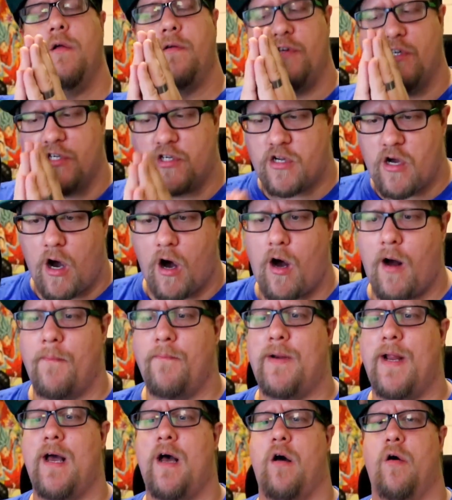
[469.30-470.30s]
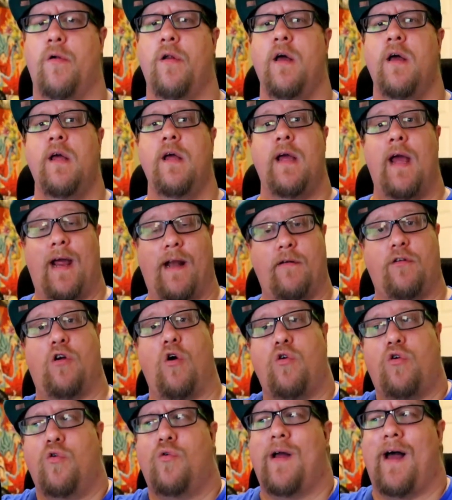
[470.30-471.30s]
Just calm down. And
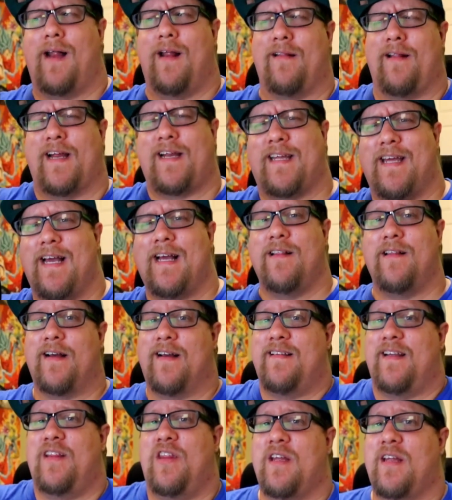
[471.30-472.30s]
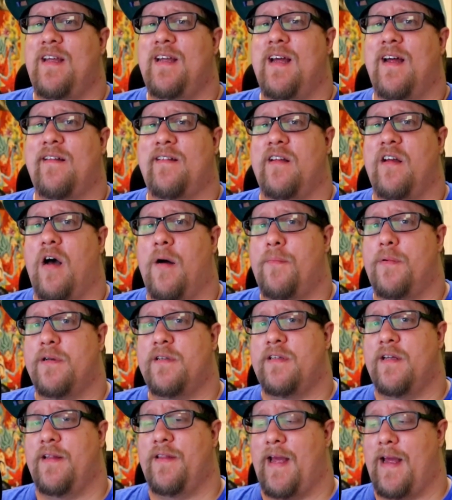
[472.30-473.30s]
Goku kind of like giggling because he thinks he has the upper
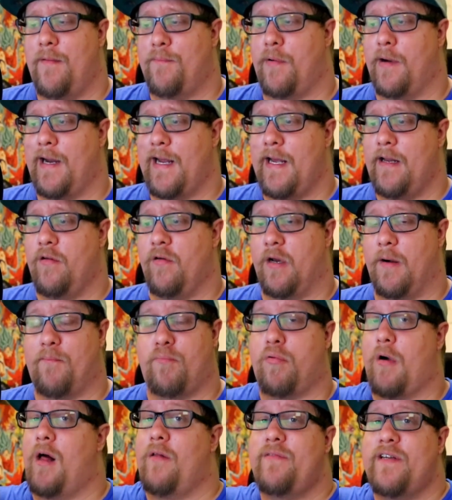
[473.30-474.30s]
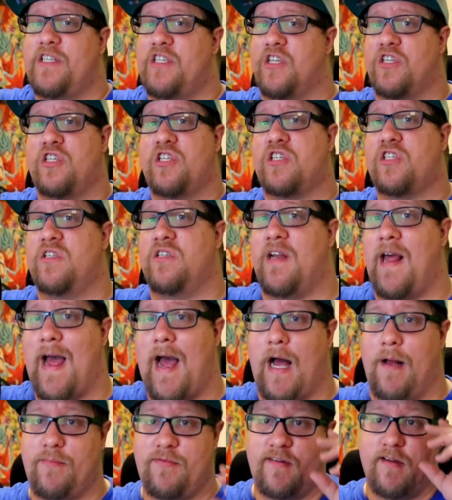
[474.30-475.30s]
hand on it. Broly just
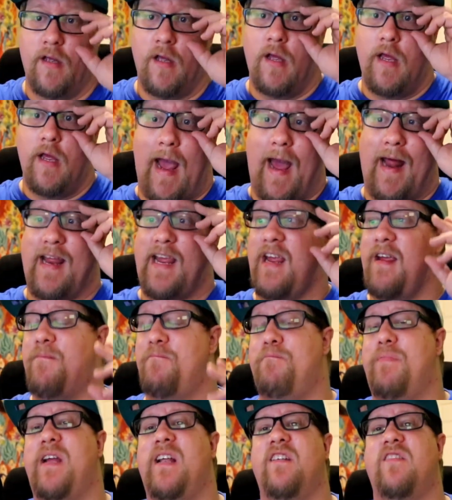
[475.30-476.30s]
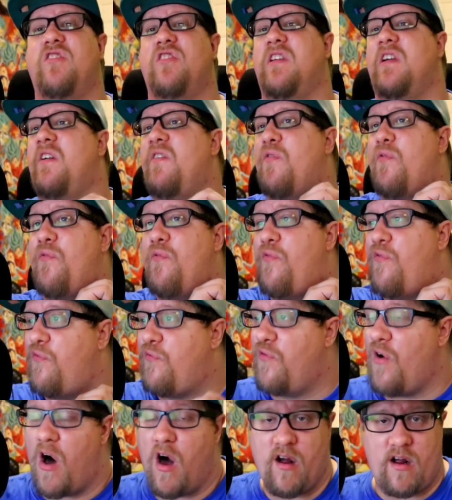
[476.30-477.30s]
snaps and he beats the
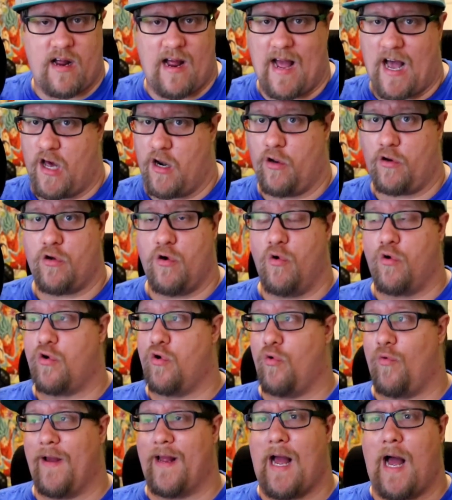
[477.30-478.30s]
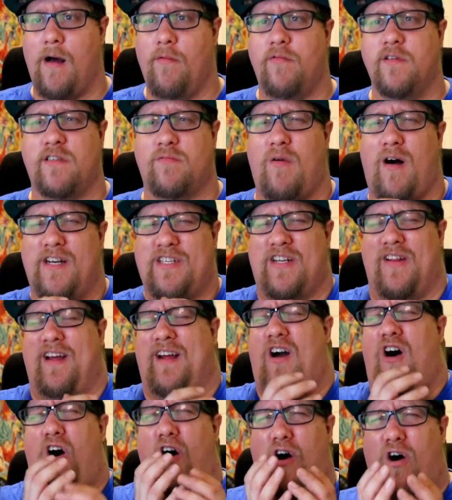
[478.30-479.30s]
fuck out of Goku. Like, I was watching
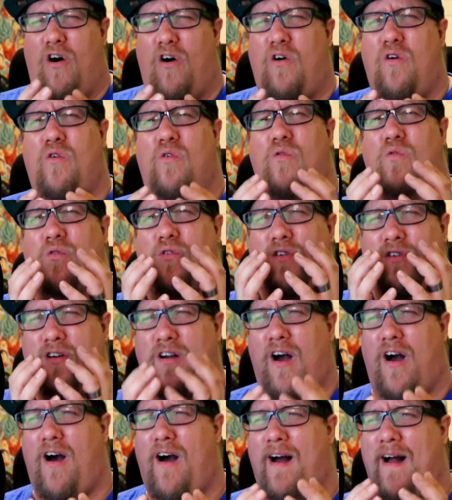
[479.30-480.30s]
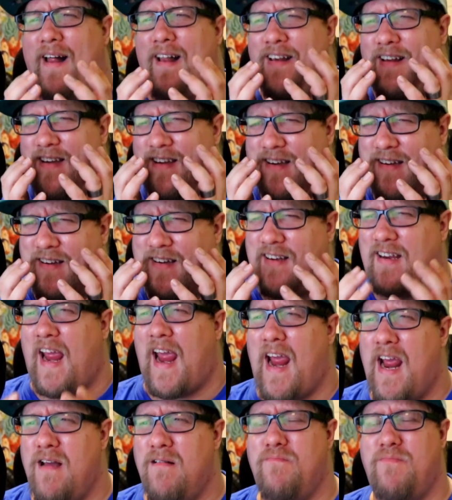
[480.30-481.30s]
like, oh god
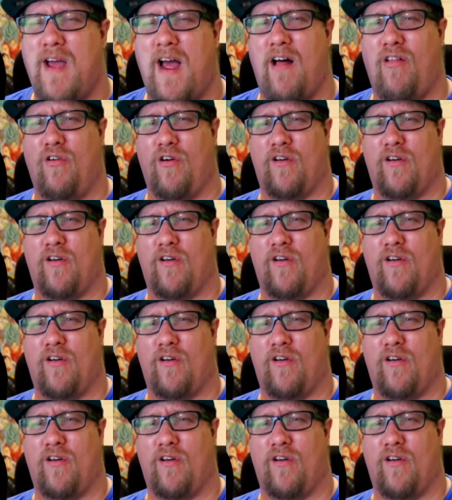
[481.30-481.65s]
damn, that